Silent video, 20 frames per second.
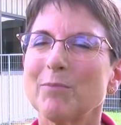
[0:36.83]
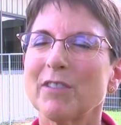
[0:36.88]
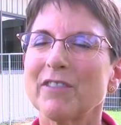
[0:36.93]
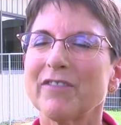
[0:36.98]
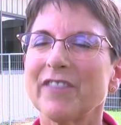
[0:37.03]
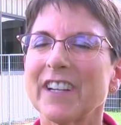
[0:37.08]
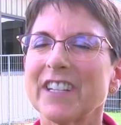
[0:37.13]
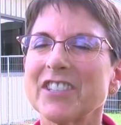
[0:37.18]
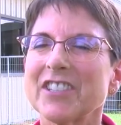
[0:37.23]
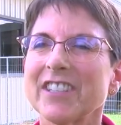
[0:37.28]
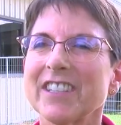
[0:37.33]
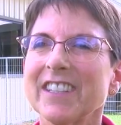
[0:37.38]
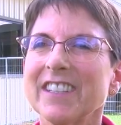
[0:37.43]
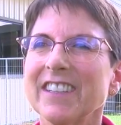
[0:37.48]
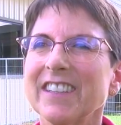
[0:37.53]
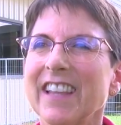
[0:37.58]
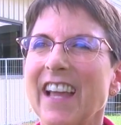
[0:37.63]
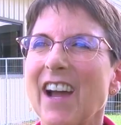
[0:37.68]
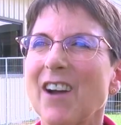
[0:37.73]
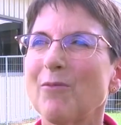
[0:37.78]

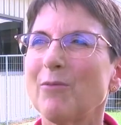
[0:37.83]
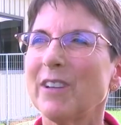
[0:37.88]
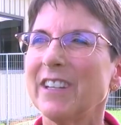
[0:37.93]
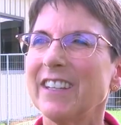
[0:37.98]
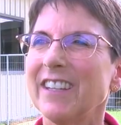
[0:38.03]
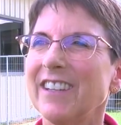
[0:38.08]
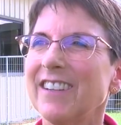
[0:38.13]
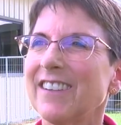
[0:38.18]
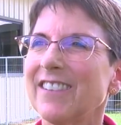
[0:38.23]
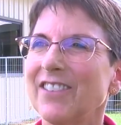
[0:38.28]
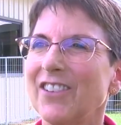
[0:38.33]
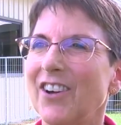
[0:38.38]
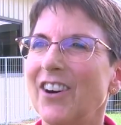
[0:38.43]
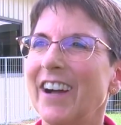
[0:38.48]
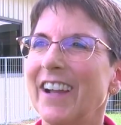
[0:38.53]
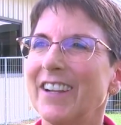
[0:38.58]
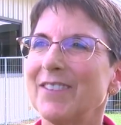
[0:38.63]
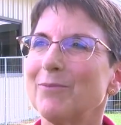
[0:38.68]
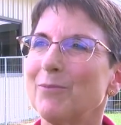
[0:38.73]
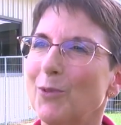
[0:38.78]
profession that we need a
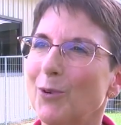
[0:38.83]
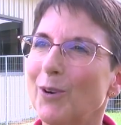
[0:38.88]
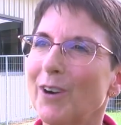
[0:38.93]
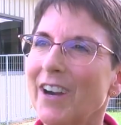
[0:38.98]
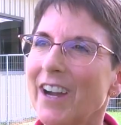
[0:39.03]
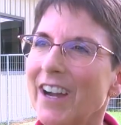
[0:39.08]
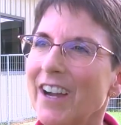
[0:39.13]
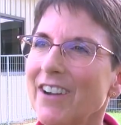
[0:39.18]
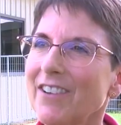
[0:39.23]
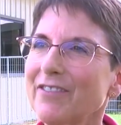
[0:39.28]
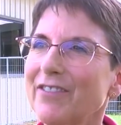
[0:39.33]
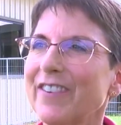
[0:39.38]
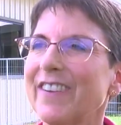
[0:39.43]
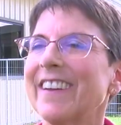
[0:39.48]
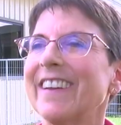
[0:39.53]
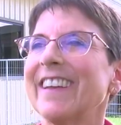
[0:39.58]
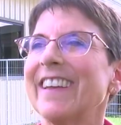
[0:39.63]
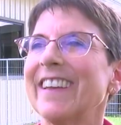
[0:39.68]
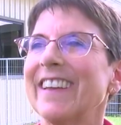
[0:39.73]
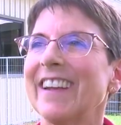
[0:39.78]
lot more of,
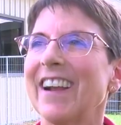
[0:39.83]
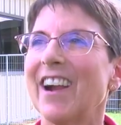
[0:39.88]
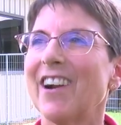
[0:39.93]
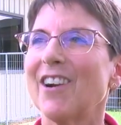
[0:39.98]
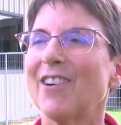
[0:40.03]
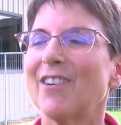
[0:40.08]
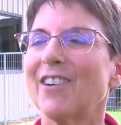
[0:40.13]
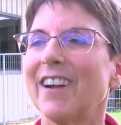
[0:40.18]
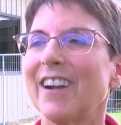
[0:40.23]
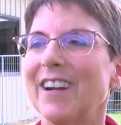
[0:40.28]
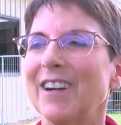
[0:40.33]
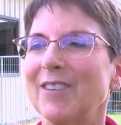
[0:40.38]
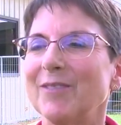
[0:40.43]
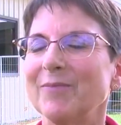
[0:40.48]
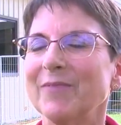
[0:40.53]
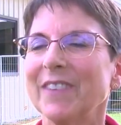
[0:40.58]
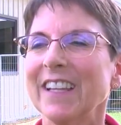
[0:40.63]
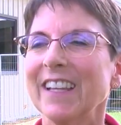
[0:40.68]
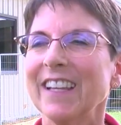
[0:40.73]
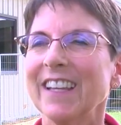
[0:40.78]
and our um,